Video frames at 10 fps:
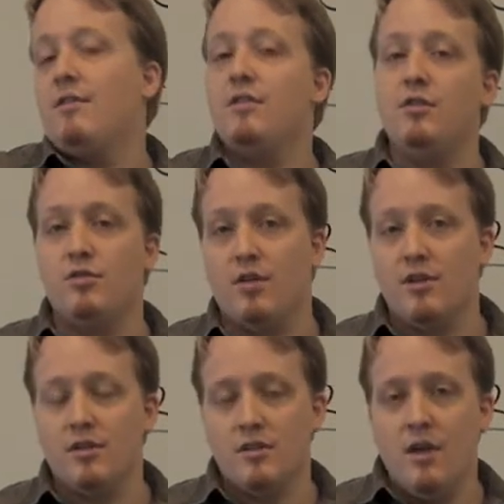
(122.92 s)
of the neutrons.
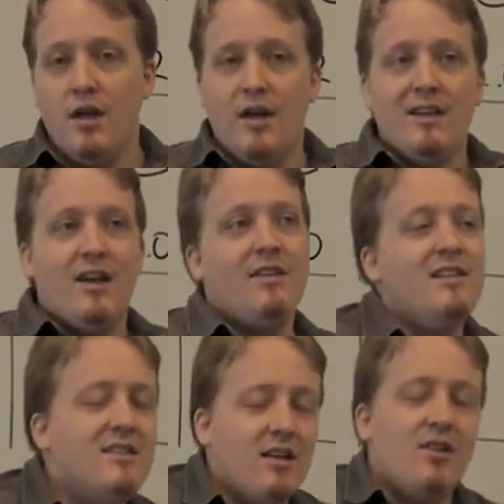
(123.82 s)
Now
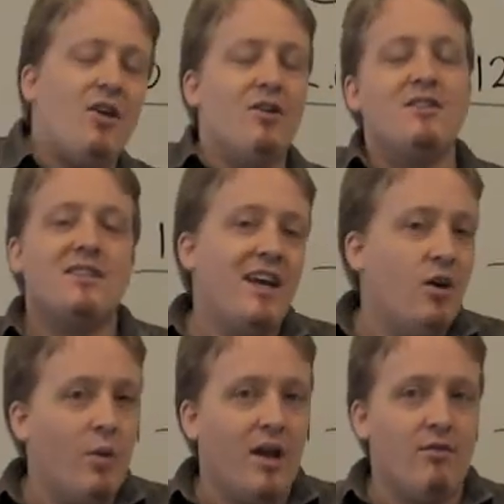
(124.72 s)
this is a
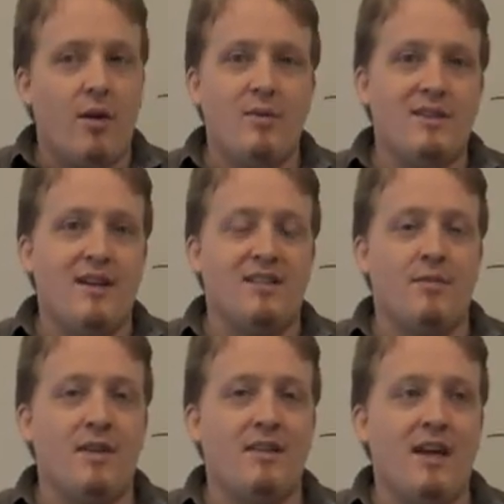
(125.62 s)
large-scale way of representing
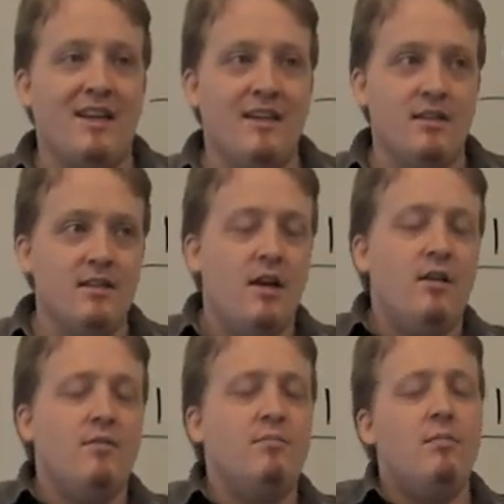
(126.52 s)
something that is
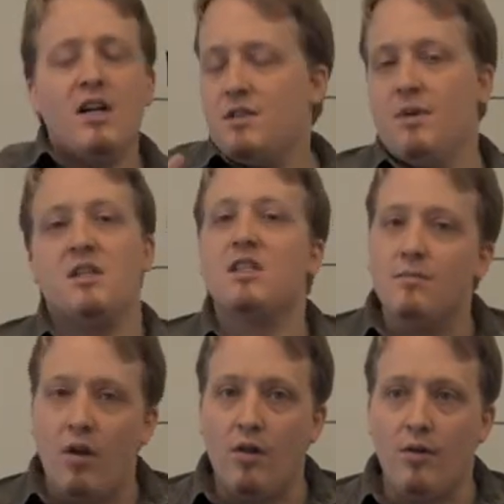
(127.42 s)
much, much
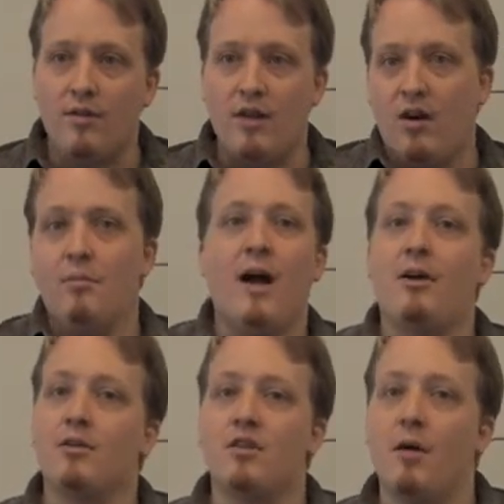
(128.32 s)
smaller than our
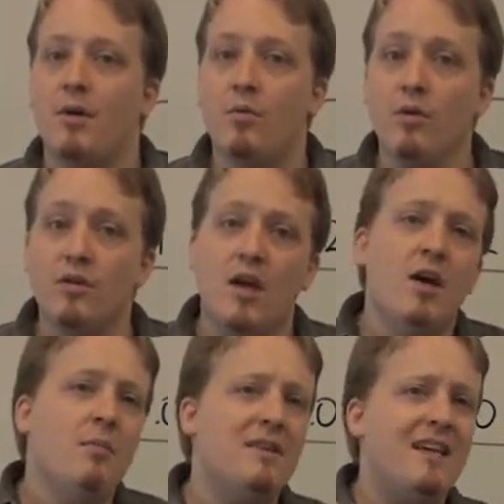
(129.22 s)
macroscopic world,
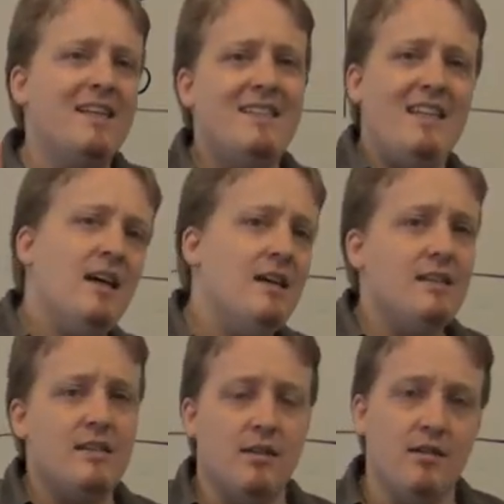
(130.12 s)
but the idea
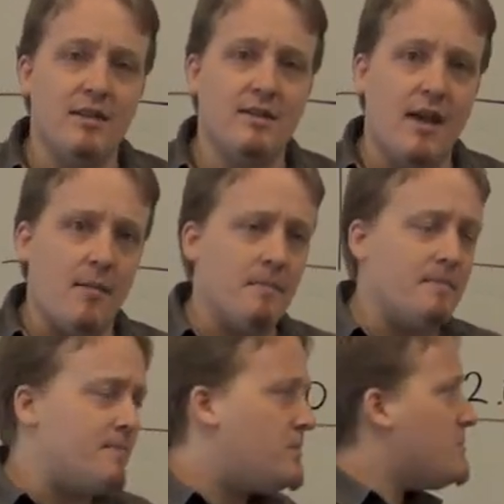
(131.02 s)
is still the same.
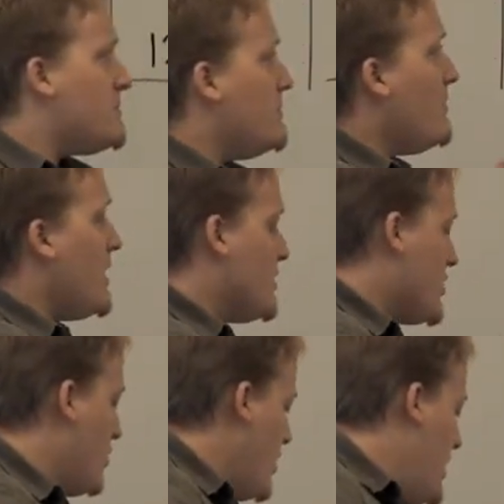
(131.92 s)

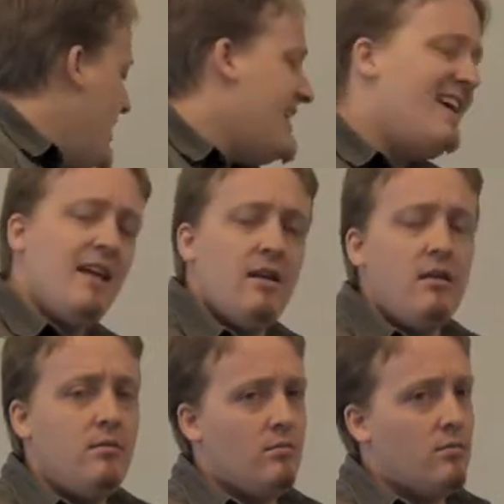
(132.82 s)
So
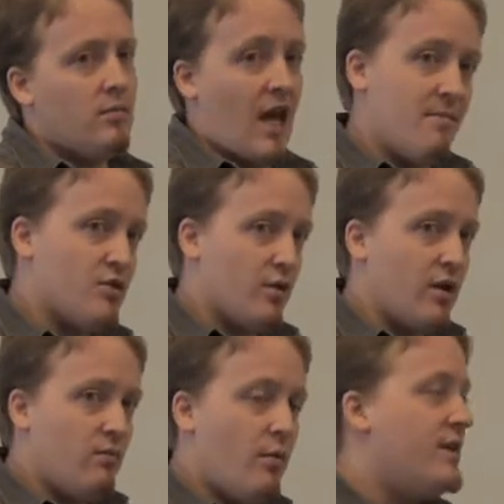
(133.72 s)
in
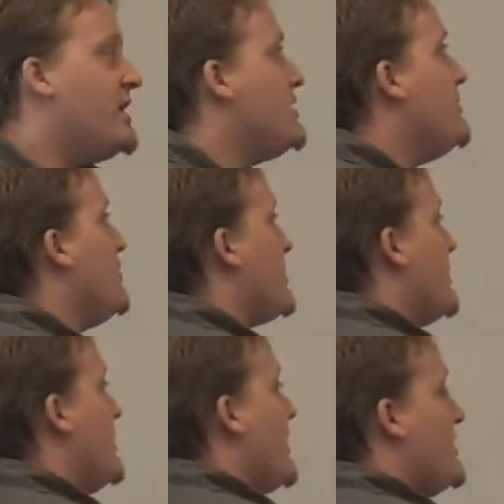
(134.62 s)
chemistry, what we did is we looked
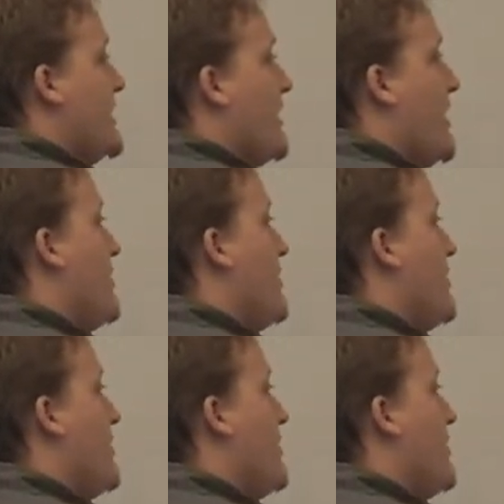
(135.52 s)
at the idea